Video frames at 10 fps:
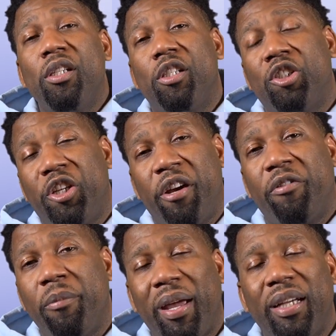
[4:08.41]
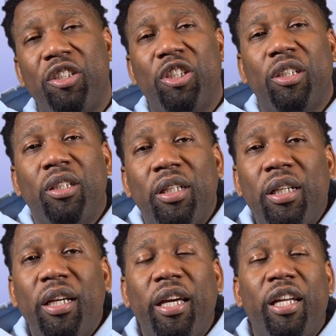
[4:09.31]
to share information,
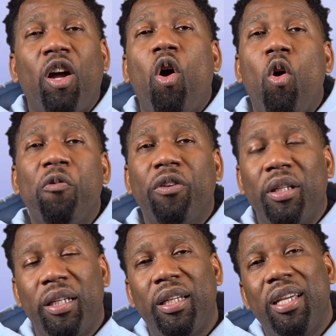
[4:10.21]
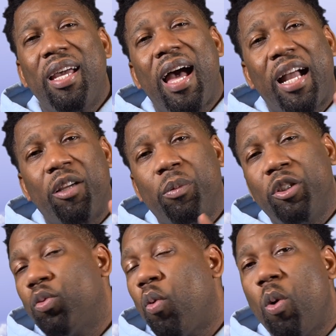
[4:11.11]
and hopefully I can
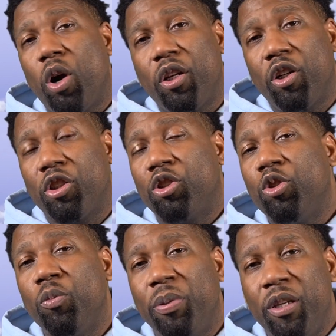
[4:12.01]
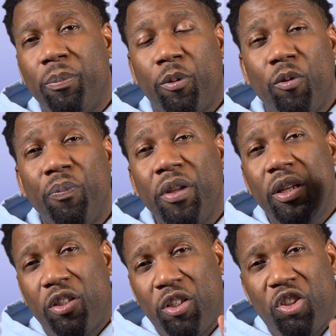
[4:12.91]
reach one or two people
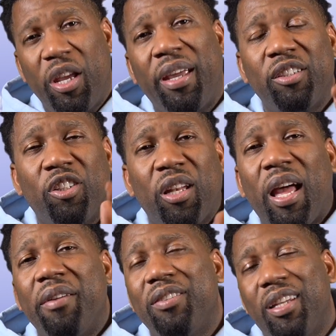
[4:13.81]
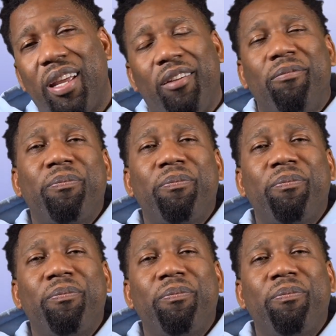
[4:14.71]
to change their life today.